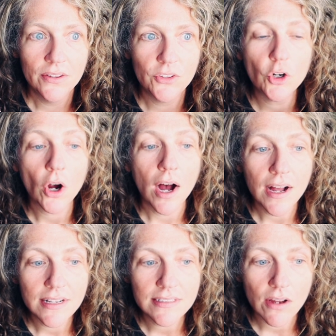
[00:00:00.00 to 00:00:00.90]
your
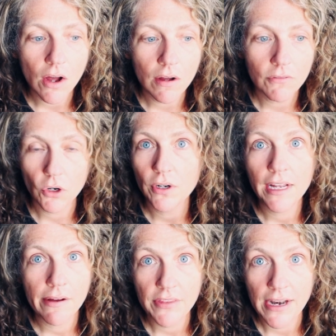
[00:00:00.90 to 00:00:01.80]
odds of earning
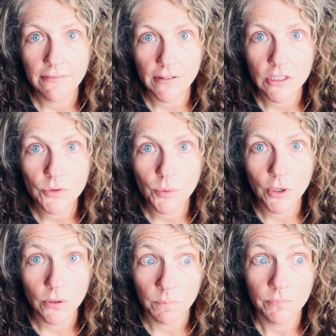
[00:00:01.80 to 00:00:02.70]
out that advance
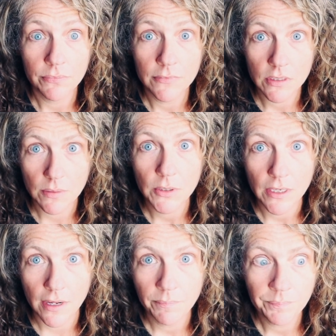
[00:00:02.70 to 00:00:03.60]
were slim to
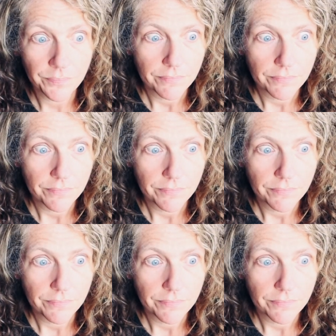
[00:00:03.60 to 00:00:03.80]
none